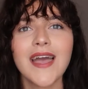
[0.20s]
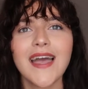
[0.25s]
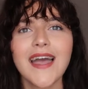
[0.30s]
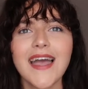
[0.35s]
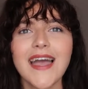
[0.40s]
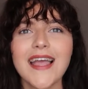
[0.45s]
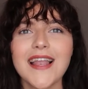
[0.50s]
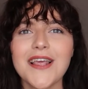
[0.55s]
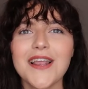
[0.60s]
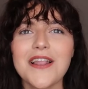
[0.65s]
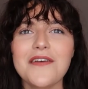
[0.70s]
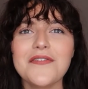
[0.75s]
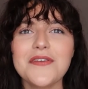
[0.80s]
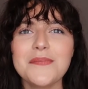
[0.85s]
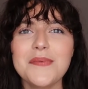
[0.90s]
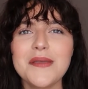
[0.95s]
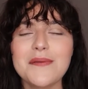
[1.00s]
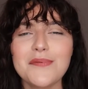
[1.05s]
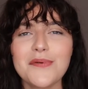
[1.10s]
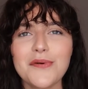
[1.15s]
Hello lovely
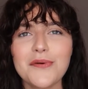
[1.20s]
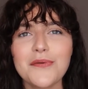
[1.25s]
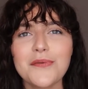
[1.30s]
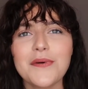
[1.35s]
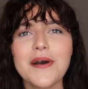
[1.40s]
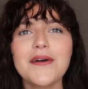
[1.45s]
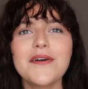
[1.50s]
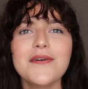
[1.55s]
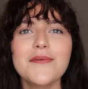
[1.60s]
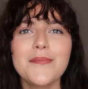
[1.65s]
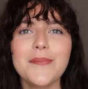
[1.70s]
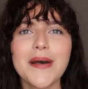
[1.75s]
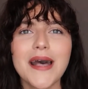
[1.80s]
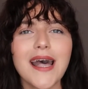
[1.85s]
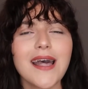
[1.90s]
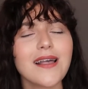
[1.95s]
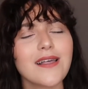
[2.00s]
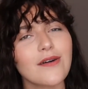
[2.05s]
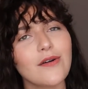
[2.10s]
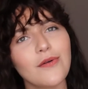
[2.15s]
people, welcome
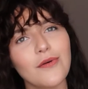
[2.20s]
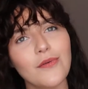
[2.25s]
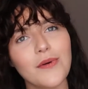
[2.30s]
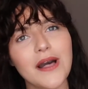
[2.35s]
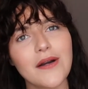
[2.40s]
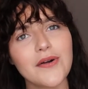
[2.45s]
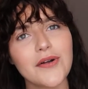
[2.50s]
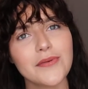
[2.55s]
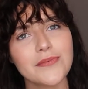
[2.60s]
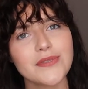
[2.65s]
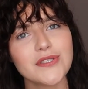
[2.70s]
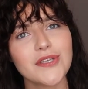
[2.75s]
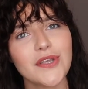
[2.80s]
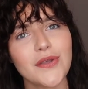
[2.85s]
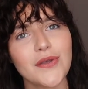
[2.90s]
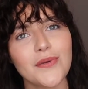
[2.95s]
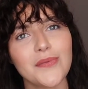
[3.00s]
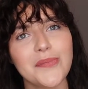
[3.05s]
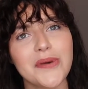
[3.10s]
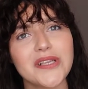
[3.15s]
back or welcome
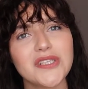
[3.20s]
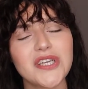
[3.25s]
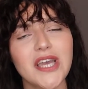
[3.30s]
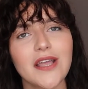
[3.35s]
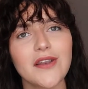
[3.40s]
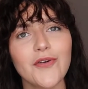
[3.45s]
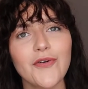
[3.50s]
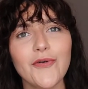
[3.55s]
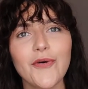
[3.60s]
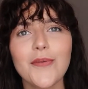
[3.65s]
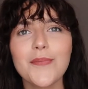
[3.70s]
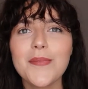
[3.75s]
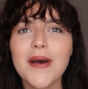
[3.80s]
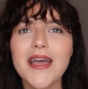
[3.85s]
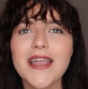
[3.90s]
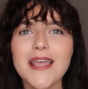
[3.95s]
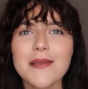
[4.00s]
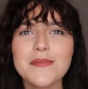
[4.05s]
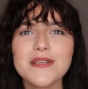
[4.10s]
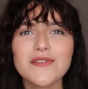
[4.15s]
to my channel.
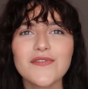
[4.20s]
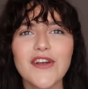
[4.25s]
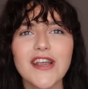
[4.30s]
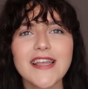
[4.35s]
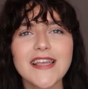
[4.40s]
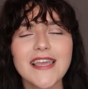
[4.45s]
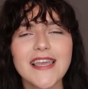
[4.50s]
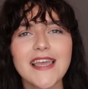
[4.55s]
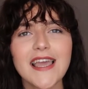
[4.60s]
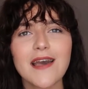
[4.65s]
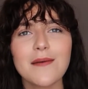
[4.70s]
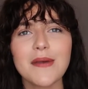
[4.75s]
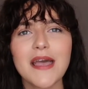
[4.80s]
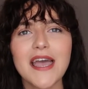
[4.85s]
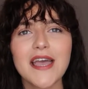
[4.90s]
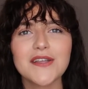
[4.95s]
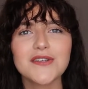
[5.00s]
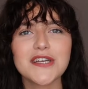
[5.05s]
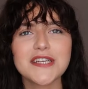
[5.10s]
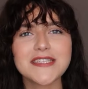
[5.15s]
My name is Frankie, I'm a
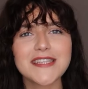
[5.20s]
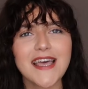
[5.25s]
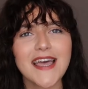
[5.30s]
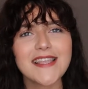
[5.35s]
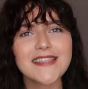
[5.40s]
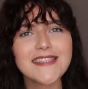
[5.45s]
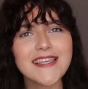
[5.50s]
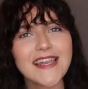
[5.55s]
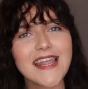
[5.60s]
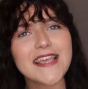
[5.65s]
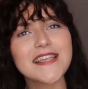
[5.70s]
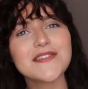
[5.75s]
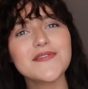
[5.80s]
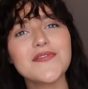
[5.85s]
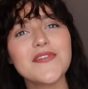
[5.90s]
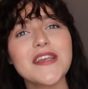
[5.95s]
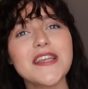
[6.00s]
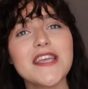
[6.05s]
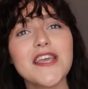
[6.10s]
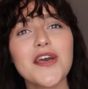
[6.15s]
hairdresser and today's
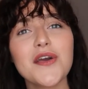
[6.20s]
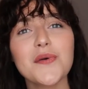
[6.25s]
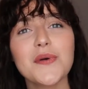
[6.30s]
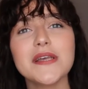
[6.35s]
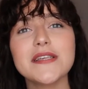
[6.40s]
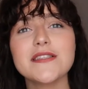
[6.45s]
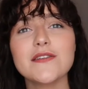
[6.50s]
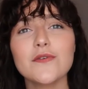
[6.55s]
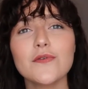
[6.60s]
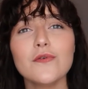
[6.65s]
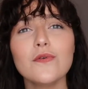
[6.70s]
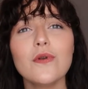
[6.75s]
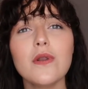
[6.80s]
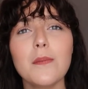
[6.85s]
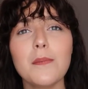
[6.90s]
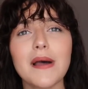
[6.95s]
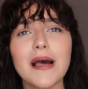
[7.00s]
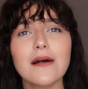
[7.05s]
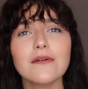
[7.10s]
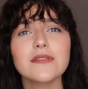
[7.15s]
video is all
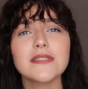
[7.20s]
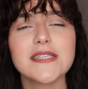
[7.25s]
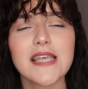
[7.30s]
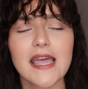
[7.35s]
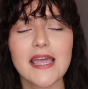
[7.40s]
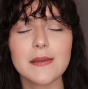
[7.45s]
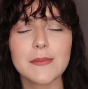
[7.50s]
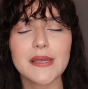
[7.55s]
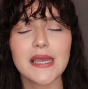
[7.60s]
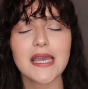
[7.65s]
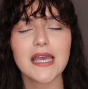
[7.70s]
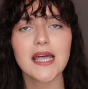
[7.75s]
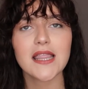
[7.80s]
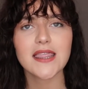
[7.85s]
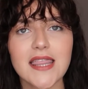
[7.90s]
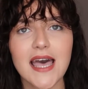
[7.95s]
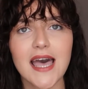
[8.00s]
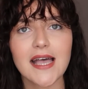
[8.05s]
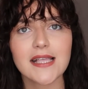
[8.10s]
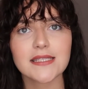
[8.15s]
about taming
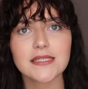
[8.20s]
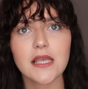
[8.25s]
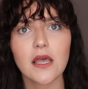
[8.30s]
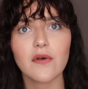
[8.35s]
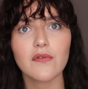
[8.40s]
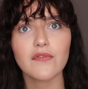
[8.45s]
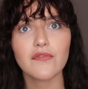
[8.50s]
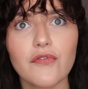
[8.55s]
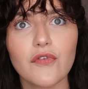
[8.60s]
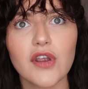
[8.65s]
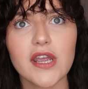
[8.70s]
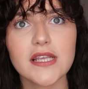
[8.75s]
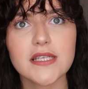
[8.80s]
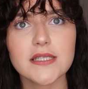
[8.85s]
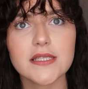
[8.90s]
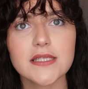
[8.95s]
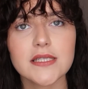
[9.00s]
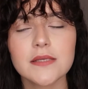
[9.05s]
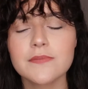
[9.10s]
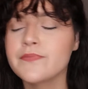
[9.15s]
that
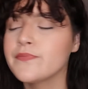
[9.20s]
frizz.